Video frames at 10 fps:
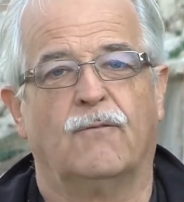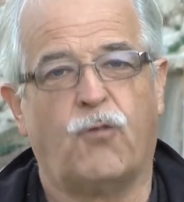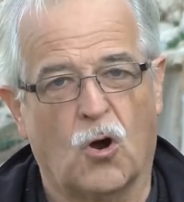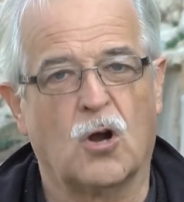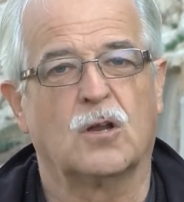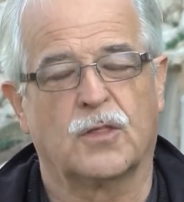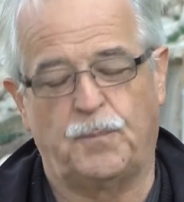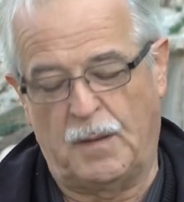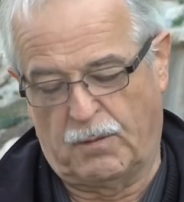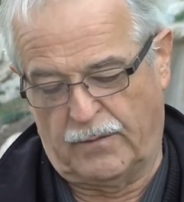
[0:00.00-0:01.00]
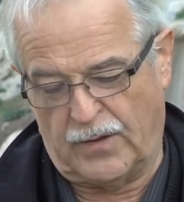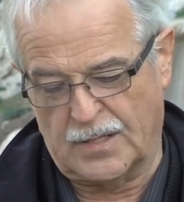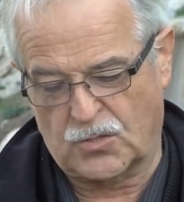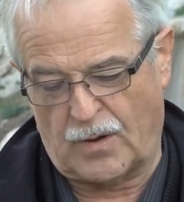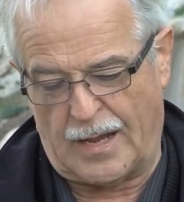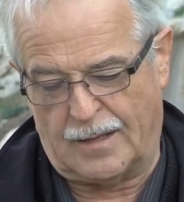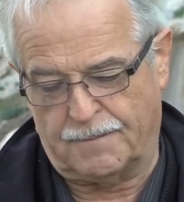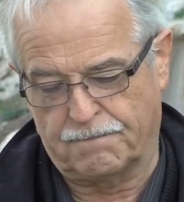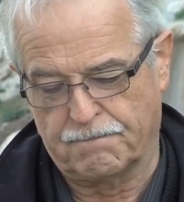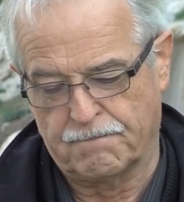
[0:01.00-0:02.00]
for the people of Israel